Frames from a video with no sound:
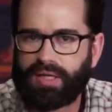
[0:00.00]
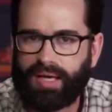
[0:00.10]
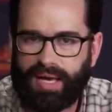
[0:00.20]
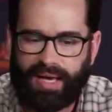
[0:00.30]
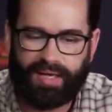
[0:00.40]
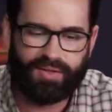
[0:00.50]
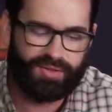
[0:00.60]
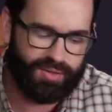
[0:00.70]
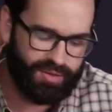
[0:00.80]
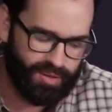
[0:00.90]

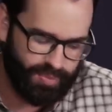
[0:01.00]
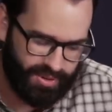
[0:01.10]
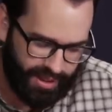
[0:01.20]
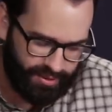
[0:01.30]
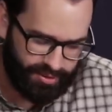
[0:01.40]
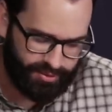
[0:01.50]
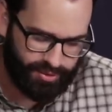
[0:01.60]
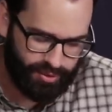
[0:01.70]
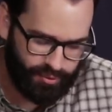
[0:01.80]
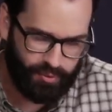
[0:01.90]
has the potential
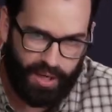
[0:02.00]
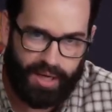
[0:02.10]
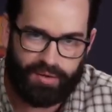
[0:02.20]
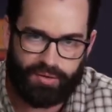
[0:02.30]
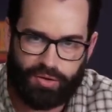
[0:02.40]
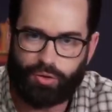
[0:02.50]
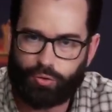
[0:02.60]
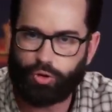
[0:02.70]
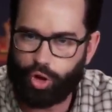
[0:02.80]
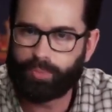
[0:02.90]
to create
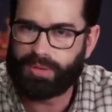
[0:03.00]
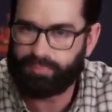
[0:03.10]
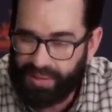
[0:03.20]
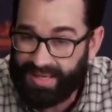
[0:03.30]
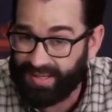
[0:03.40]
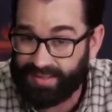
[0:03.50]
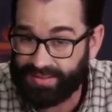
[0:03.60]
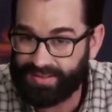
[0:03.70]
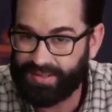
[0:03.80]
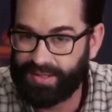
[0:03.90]
new human
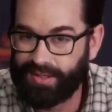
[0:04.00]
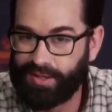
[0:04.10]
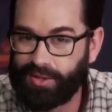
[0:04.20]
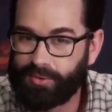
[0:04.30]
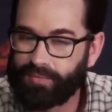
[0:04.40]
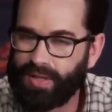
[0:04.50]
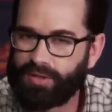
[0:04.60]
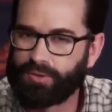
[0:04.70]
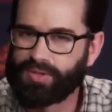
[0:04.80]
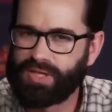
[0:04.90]
beings,
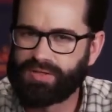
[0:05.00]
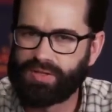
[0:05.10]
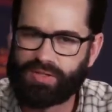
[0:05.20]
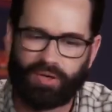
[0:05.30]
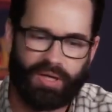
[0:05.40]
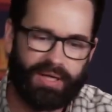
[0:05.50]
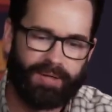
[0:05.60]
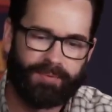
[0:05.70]
and yours doesn't. So,